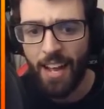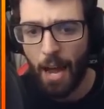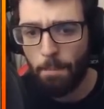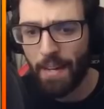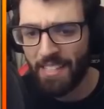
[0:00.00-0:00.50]

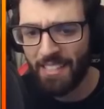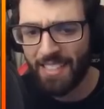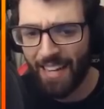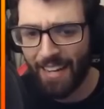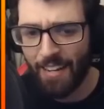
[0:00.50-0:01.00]
And back in the
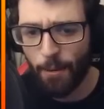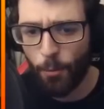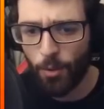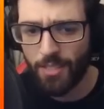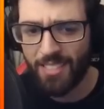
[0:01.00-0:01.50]
day, there
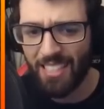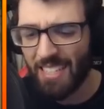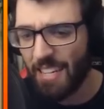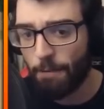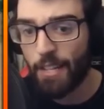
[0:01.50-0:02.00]
was
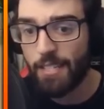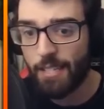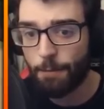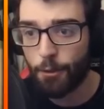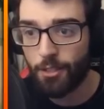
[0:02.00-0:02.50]
significant
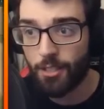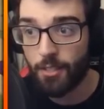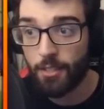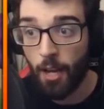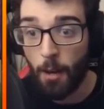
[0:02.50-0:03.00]

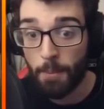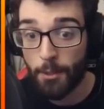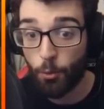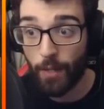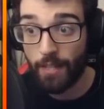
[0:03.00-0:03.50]
differences
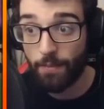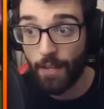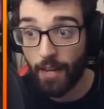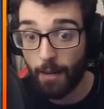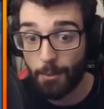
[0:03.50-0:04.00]
between
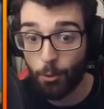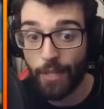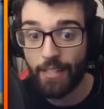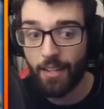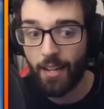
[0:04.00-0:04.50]

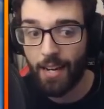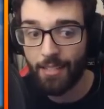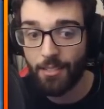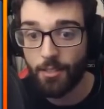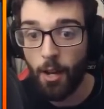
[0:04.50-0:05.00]
the
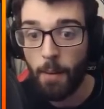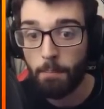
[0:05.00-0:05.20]
classes.